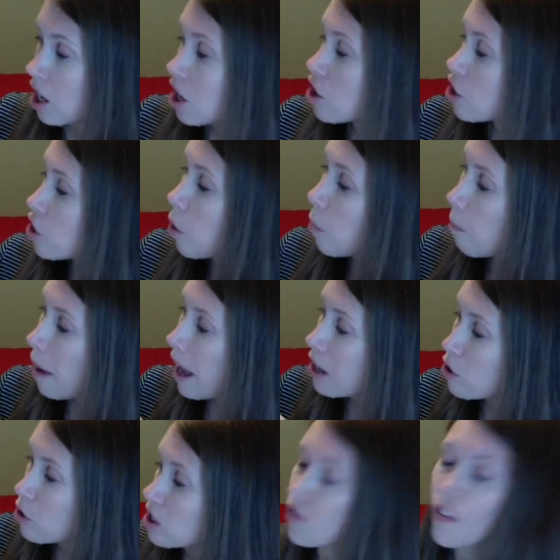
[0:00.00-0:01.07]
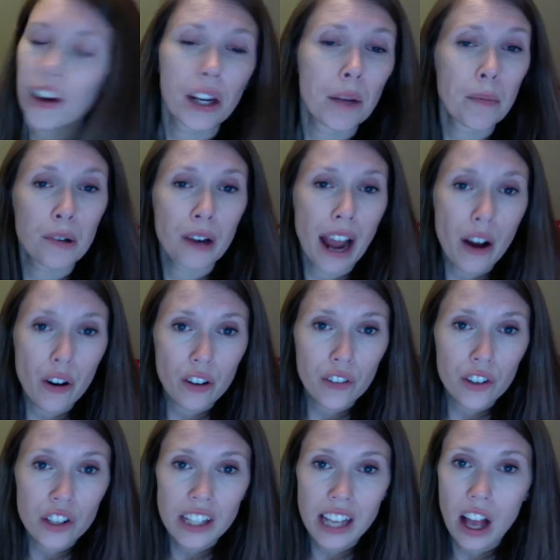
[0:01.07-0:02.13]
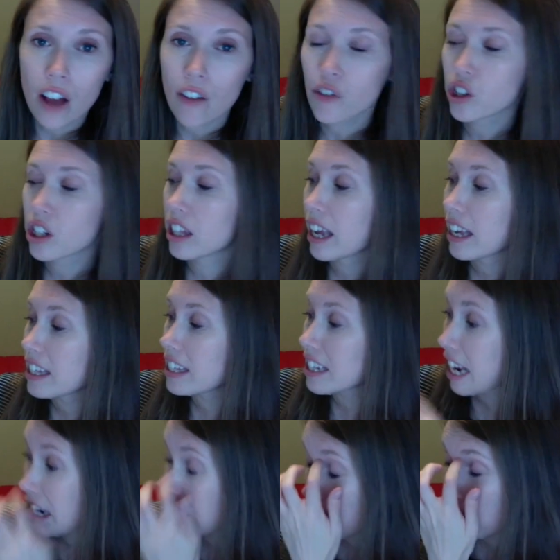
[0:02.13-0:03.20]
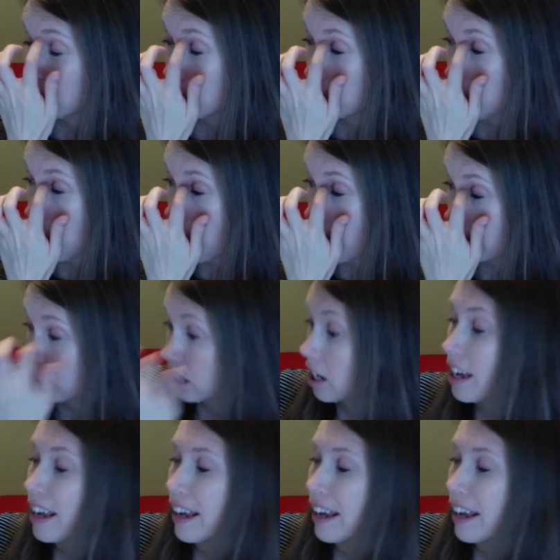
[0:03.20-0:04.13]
So Petra's very proud of herself. She likes staying in her spot.